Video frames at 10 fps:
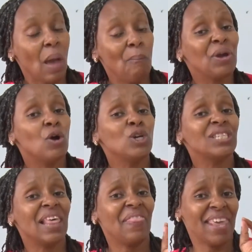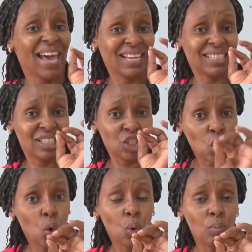Because they
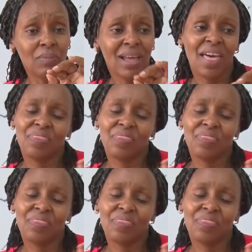assume